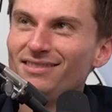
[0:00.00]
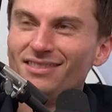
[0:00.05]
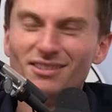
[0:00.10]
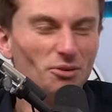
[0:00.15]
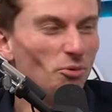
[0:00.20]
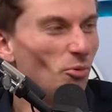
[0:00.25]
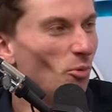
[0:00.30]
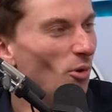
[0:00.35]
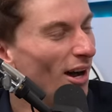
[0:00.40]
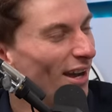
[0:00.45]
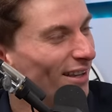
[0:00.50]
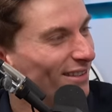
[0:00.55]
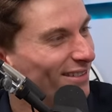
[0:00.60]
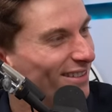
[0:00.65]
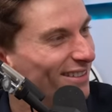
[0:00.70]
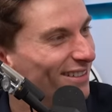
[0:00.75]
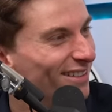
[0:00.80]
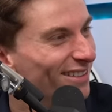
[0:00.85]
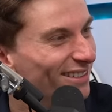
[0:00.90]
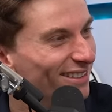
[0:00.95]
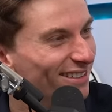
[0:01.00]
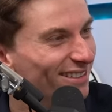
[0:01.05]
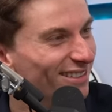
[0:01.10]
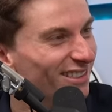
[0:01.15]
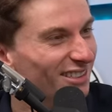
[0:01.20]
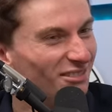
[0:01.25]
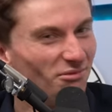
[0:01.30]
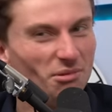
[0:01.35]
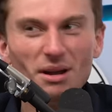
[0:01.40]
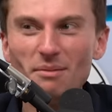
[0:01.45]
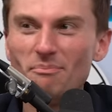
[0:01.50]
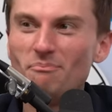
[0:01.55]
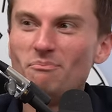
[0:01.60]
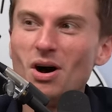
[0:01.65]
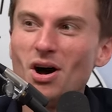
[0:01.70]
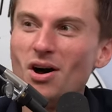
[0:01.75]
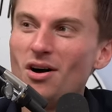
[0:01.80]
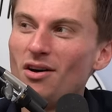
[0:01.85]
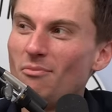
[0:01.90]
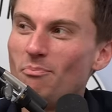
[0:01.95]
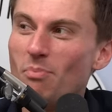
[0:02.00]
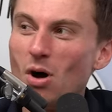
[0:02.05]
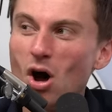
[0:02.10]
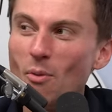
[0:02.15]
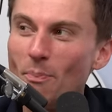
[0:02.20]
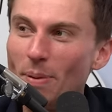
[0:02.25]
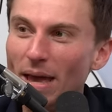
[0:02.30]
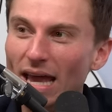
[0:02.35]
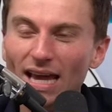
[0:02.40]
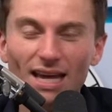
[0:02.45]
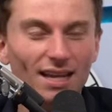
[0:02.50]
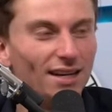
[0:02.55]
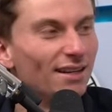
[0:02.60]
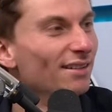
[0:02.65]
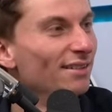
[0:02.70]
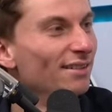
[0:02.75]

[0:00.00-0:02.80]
What? What ball ball pit?